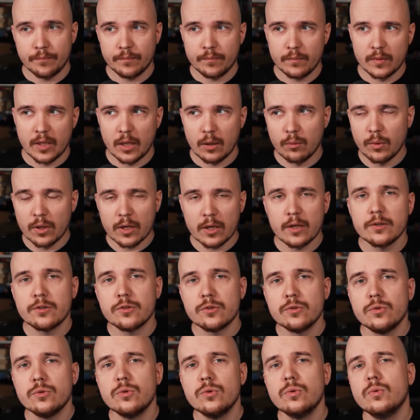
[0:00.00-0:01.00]
Now, what I
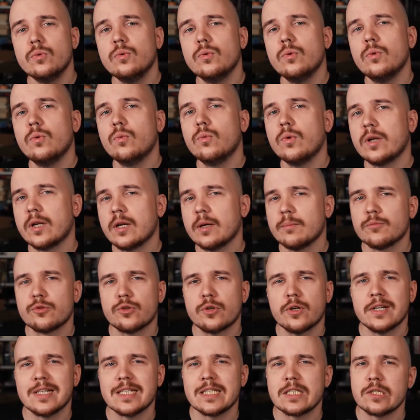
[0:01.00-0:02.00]
do when I'm
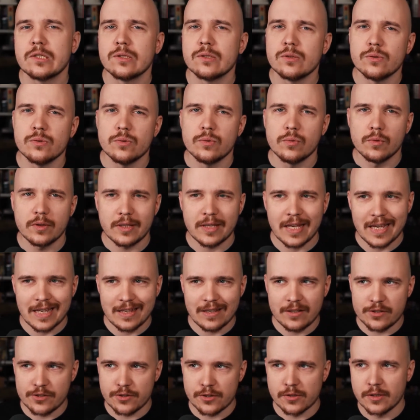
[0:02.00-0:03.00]
trying to
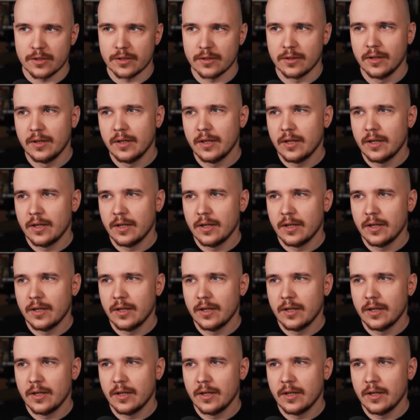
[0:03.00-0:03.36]
gauge the